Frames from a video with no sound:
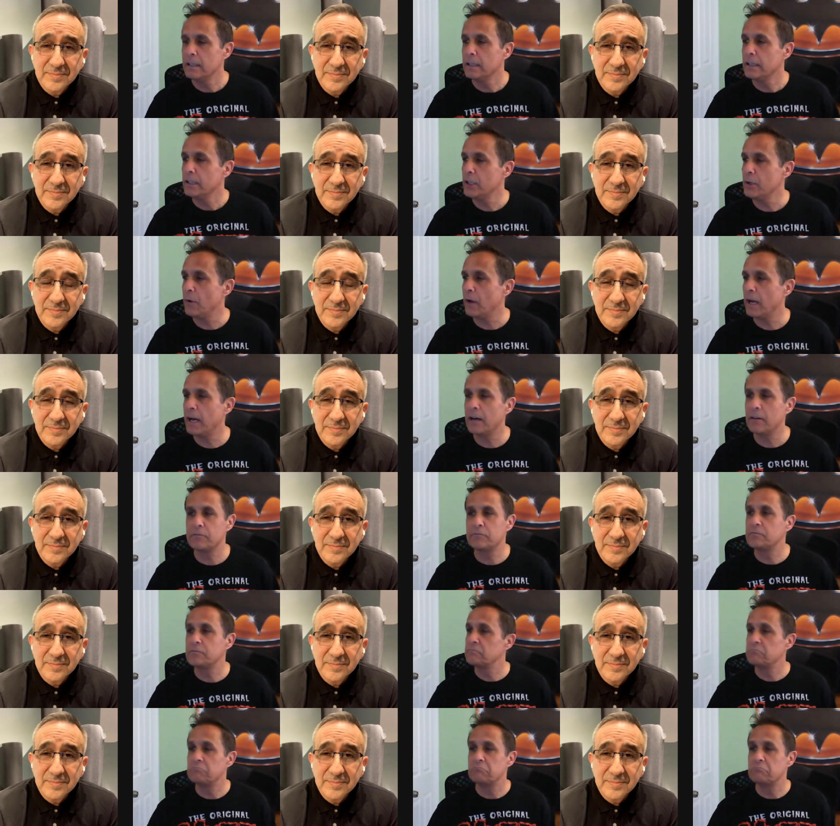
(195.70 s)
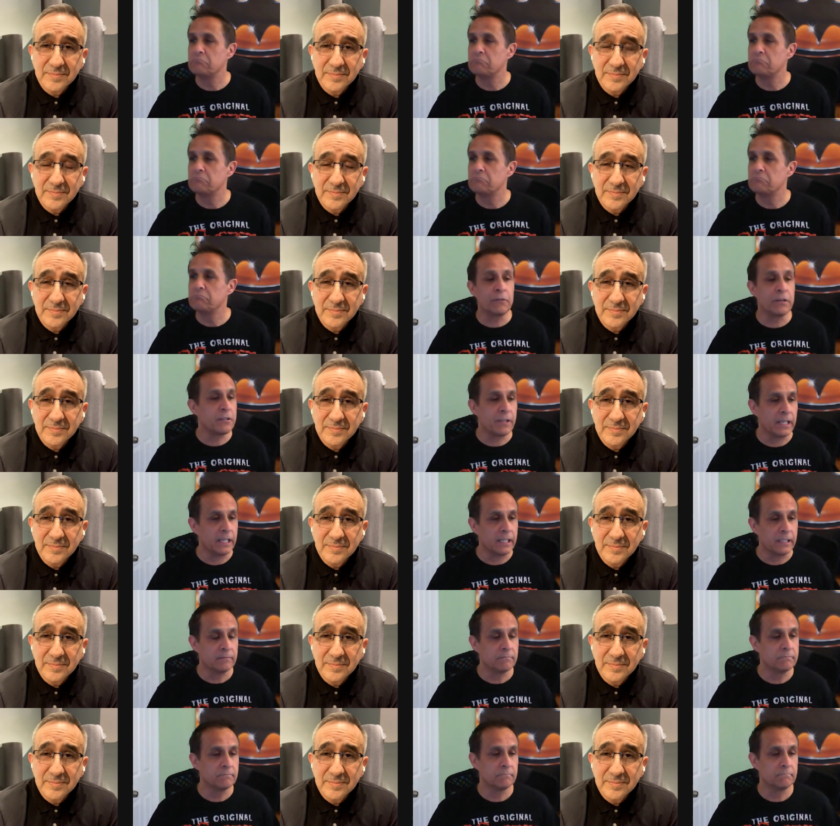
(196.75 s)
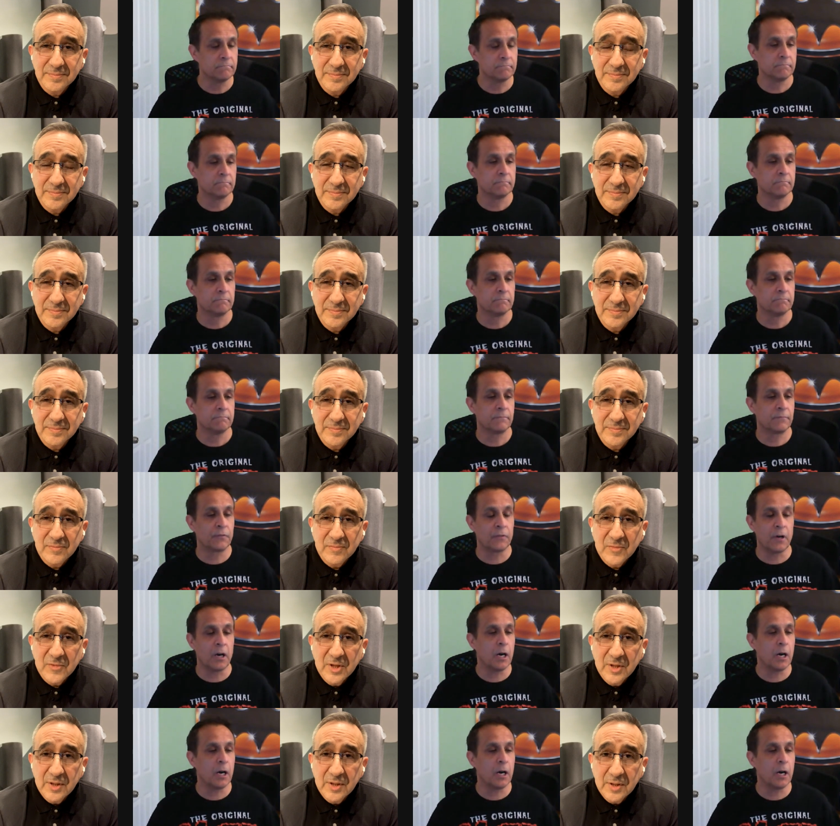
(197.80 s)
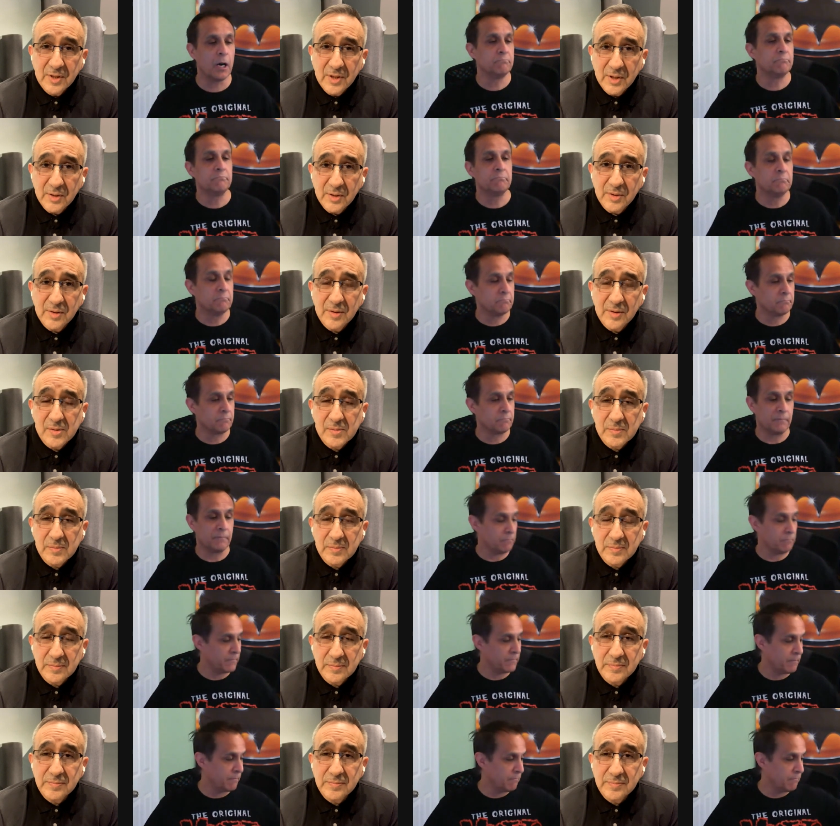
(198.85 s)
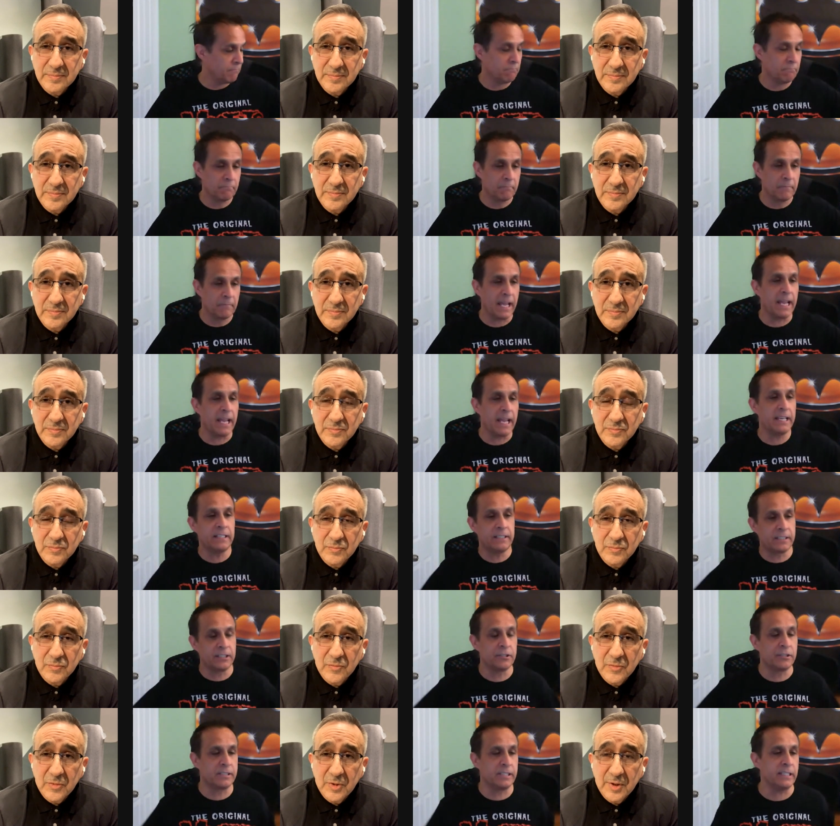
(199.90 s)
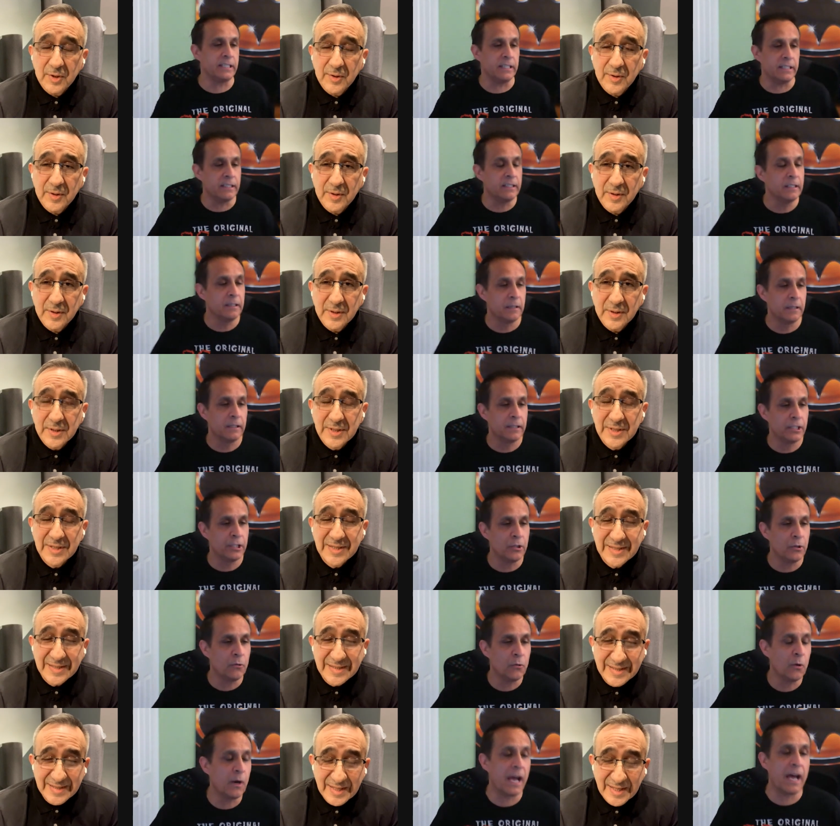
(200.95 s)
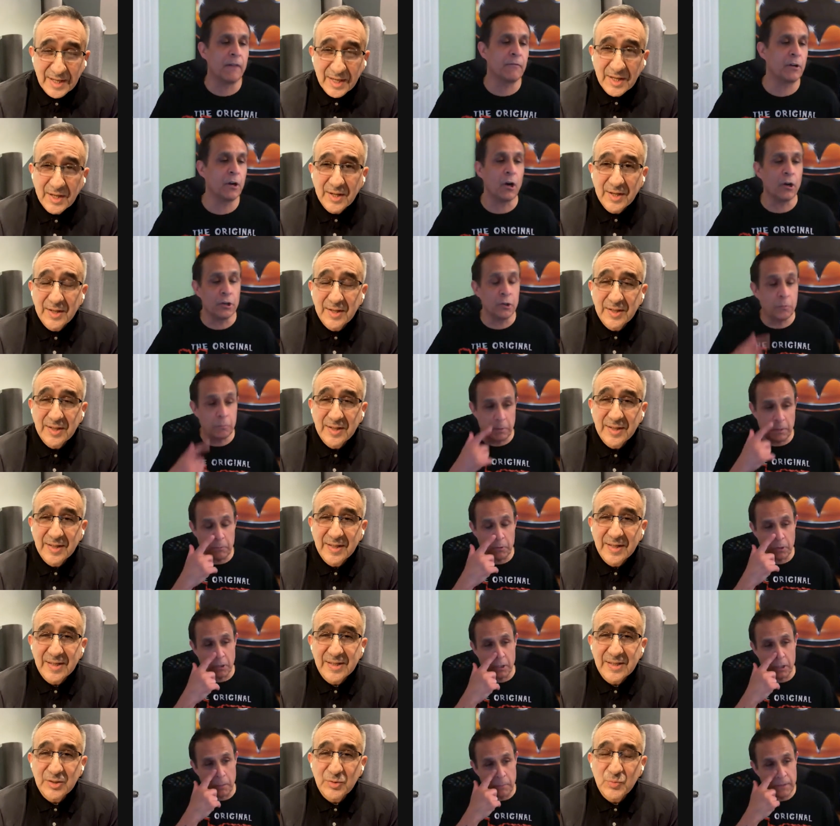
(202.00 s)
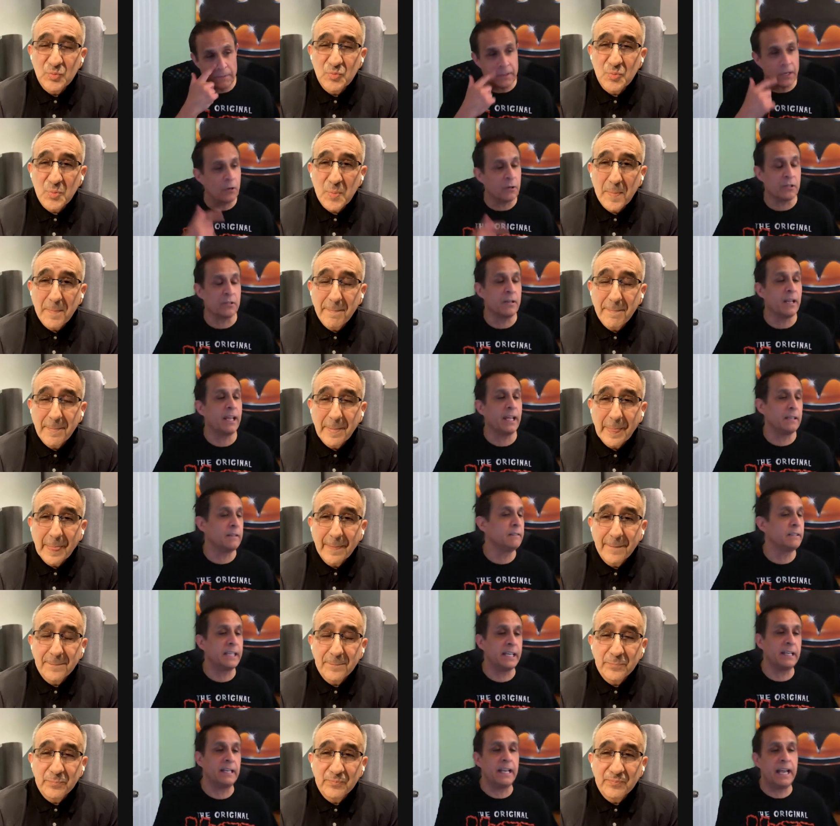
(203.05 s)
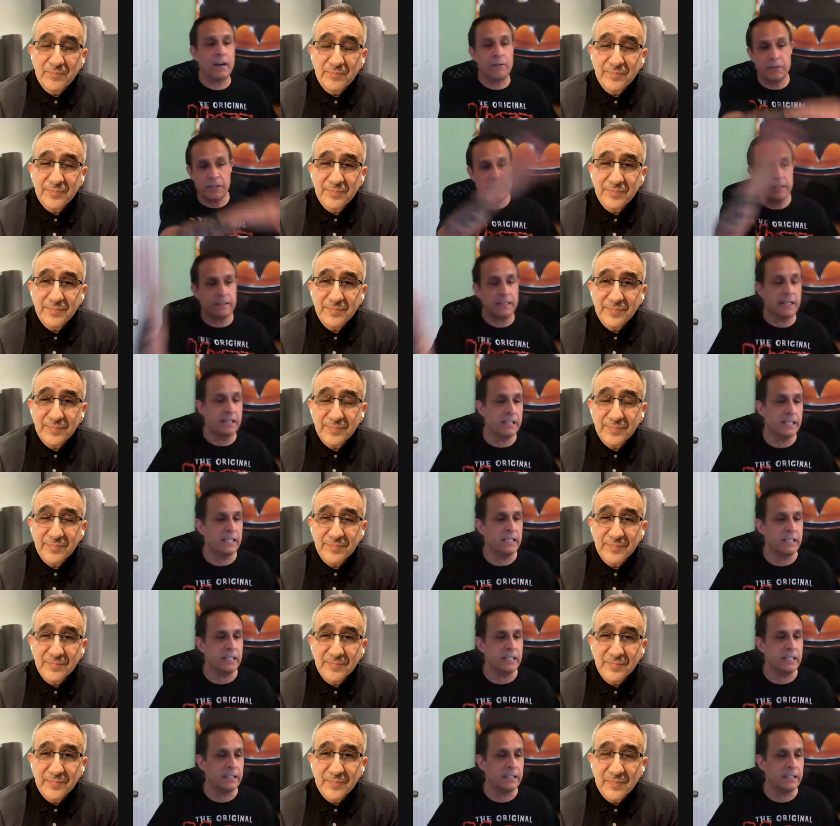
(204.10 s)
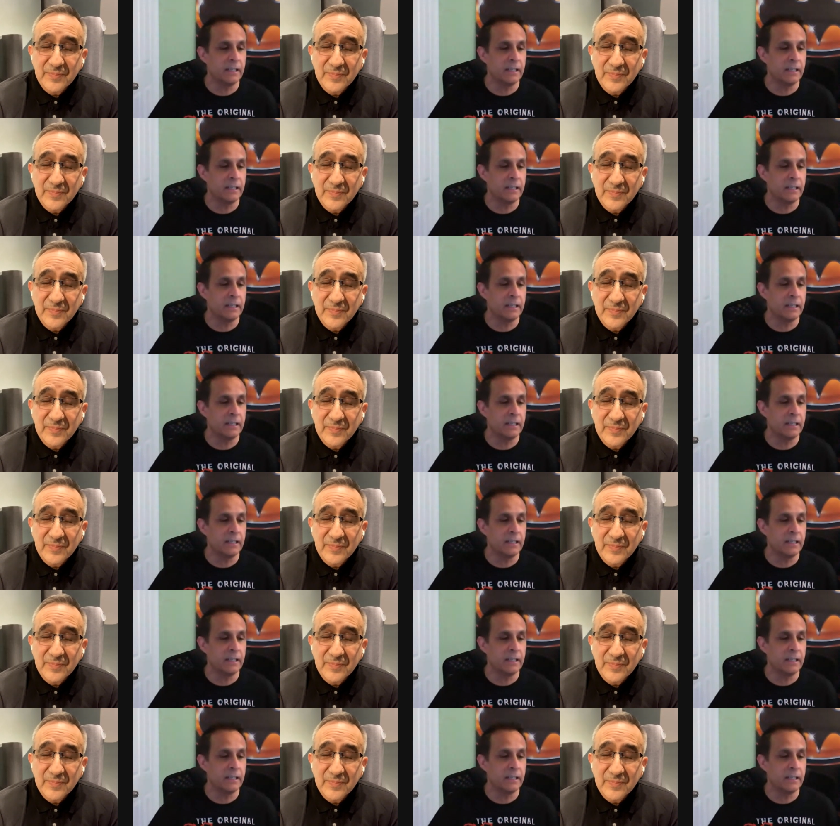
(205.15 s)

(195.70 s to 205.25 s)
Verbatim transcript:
Speaker 1: you have everything from A to Z you have it all. You people can come in there and, and get everything they need